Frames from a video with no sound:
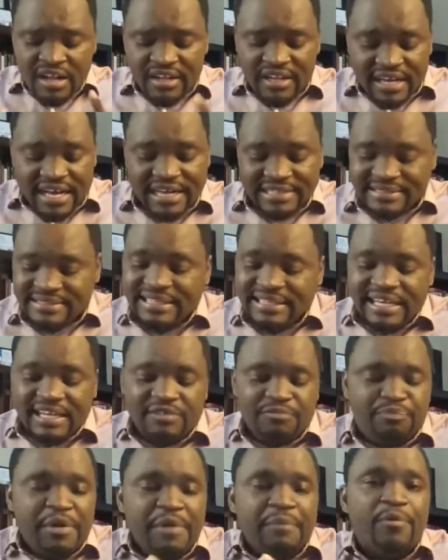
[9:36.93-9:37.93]
Like I
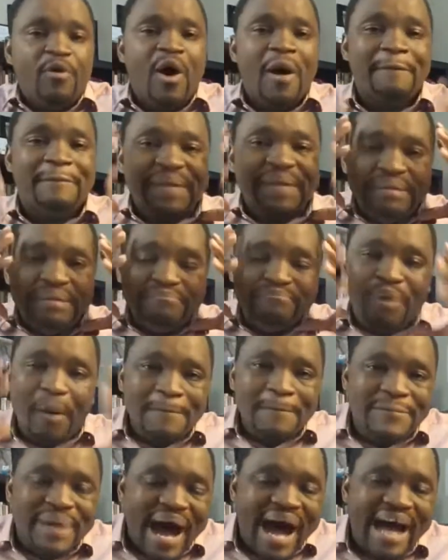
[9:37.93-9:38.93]
said, people are being
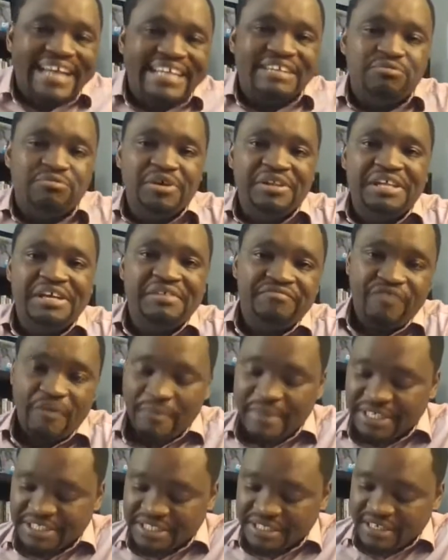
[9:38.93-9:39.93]
bombarded with
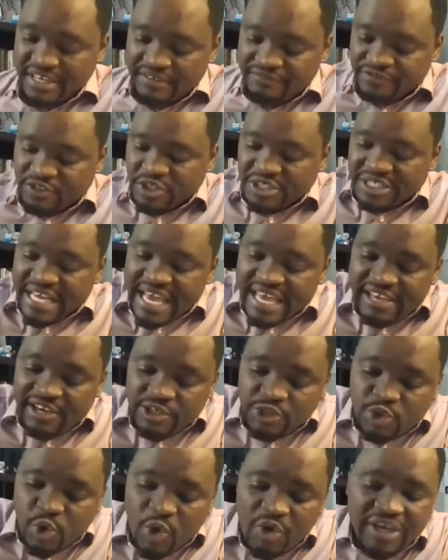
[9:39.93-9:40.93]
information. If today
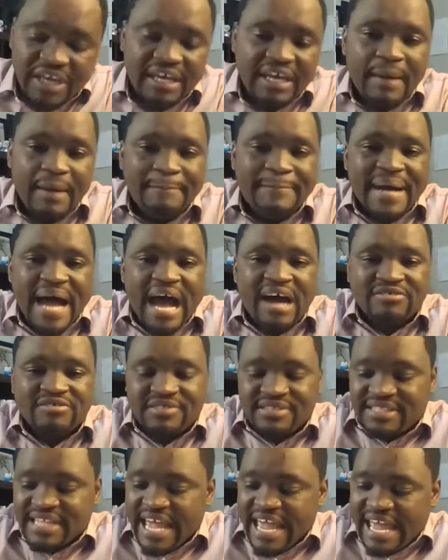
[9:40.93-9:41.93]
you're talking
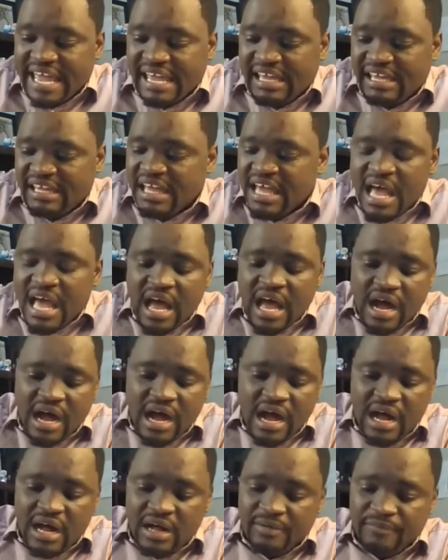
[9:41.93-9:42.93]
about, say,
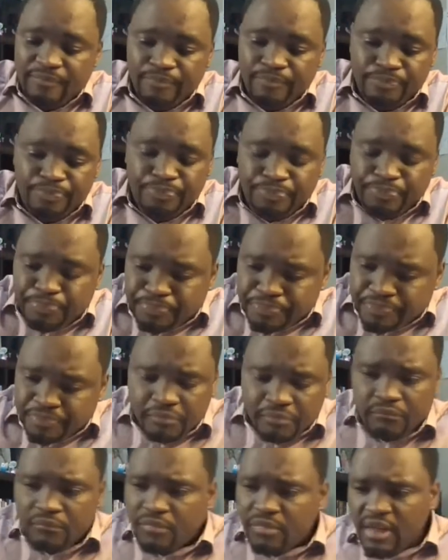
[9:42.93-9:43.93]
um,
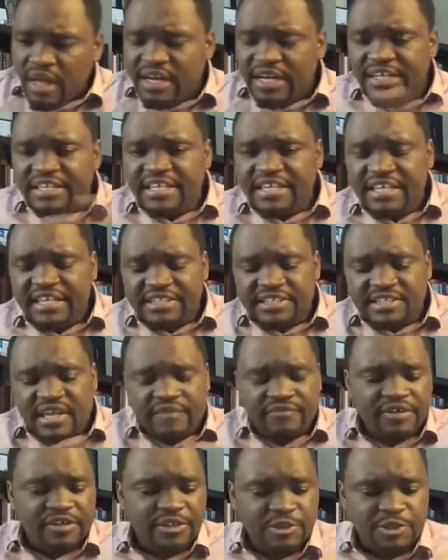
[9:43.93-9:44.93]
let, us
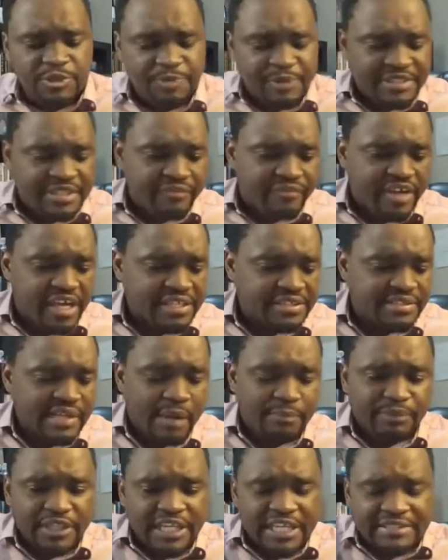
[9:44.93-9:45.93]
give a specific
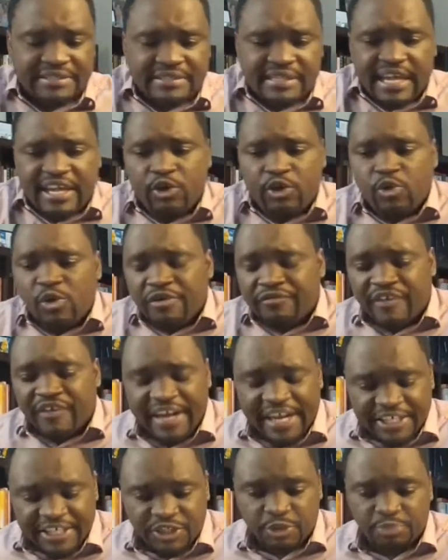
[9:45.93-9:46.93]
example. Let's say you're a
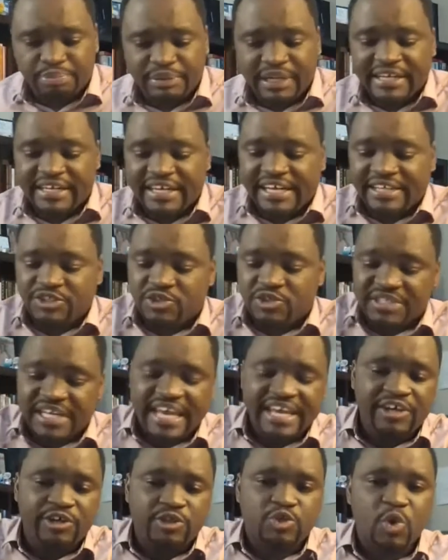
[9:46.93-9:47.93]
financial planner, and
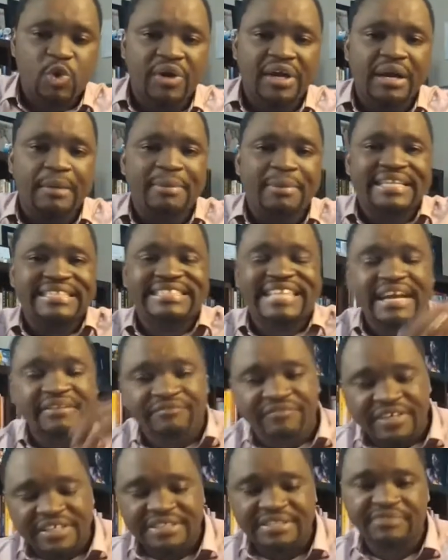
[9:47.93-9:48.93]
today you're talking about
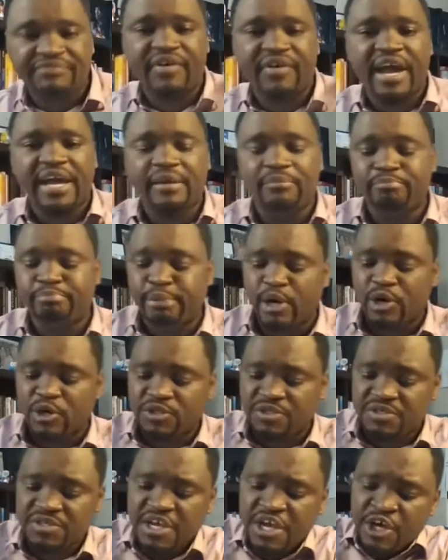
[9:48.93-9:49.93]
diversifying
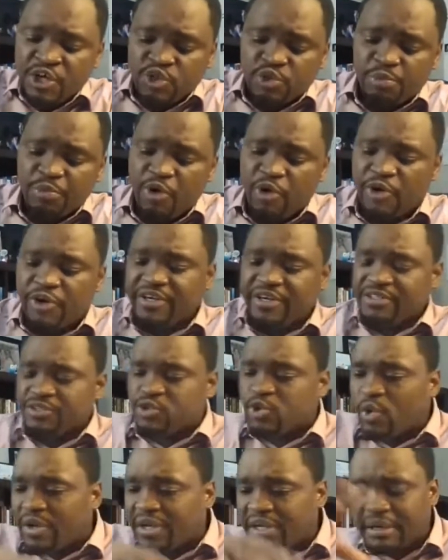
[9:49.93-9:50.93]
bonds. Tomorrow you're
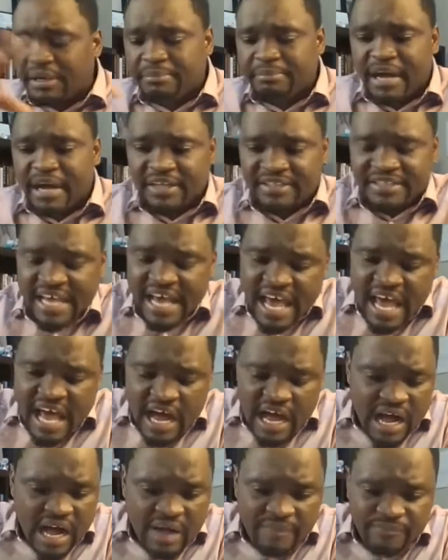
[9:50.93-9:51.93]
talking about,
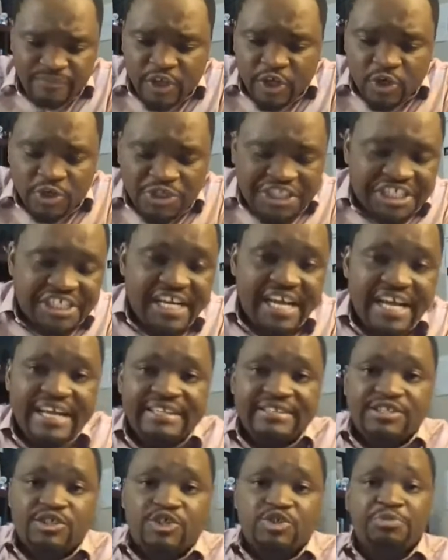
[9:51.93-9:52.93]
um, you know,
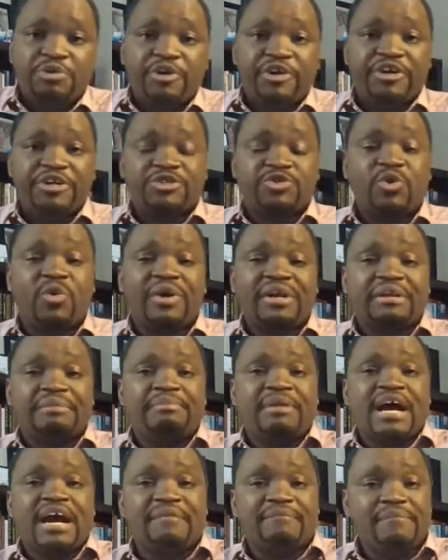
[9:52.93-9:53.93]
shares. Tomorrow you're talking
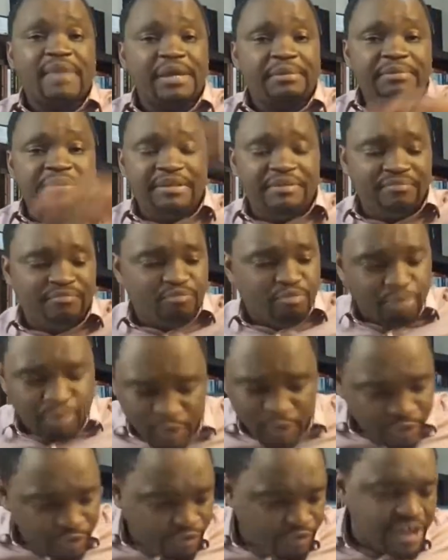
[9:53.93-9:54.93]
about maybe
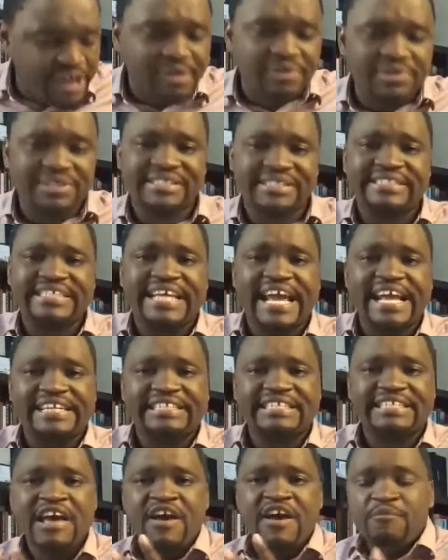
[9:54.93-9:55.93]
real
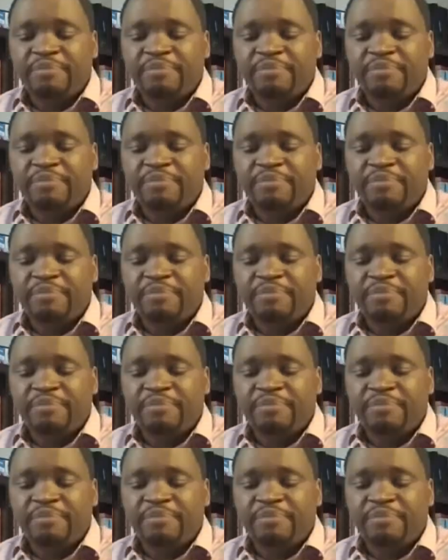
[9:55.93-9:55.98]
estate.